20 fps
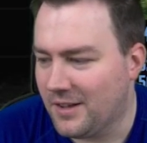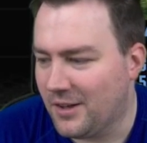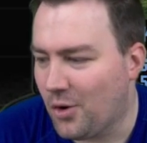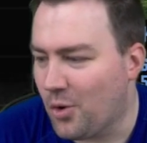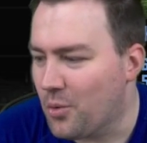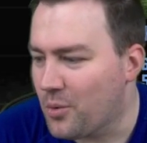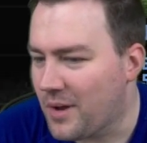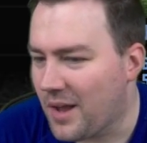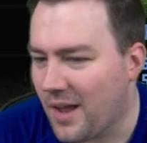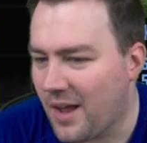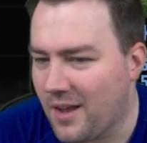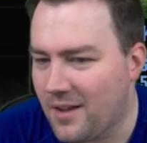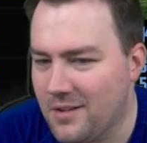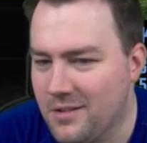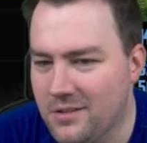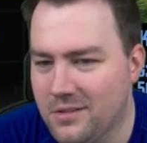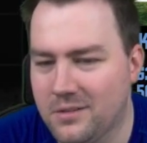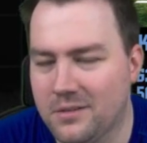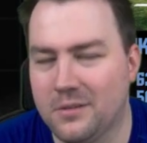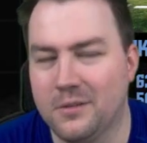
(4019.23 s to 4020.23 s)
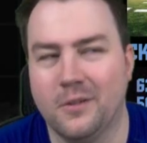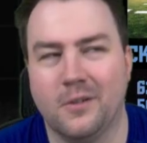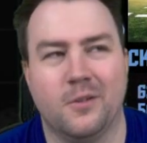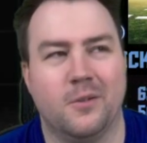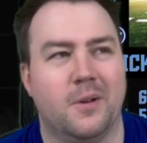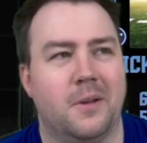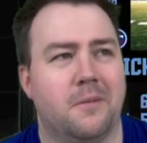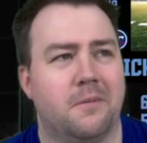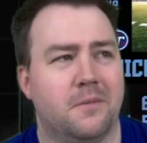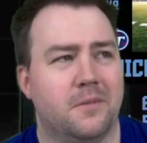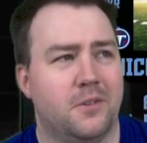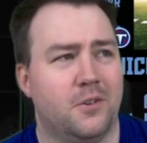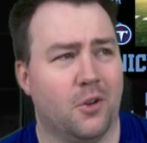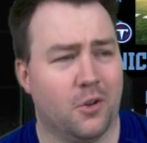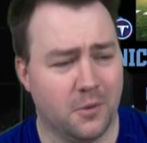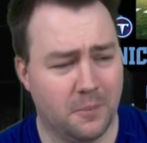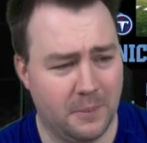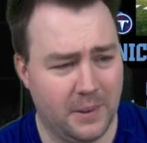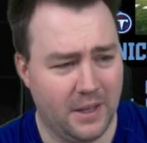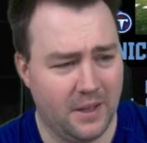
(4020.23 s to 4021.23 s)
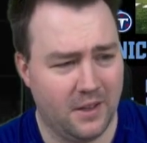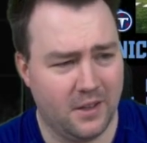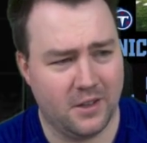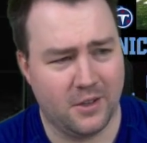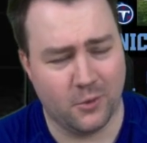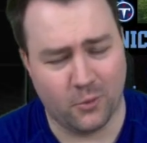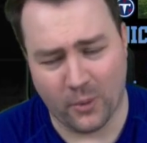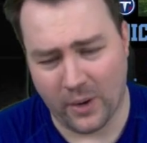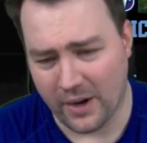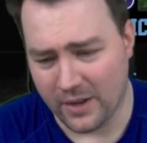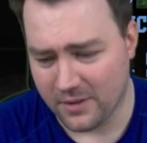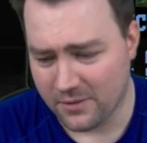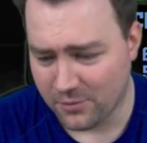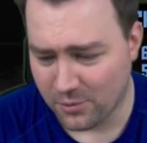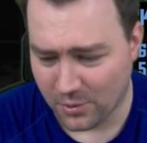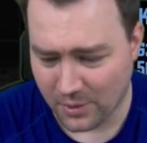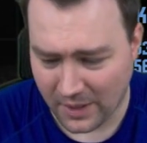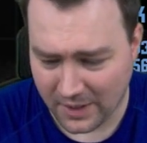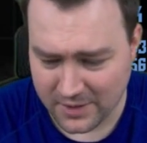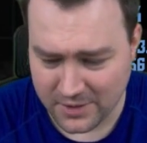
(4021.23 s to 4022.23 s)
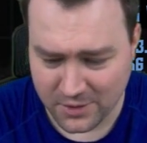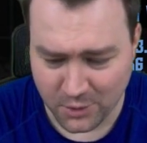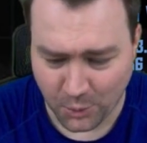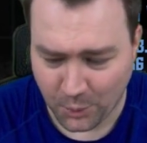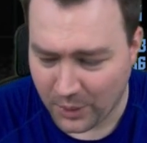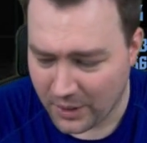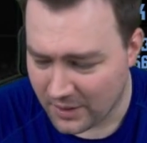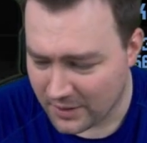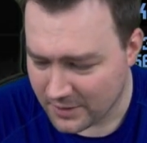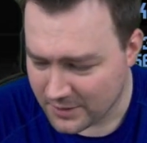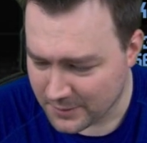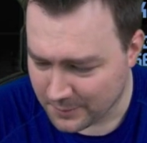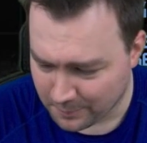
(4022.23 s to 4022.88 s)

okay with not being great for next 2 years,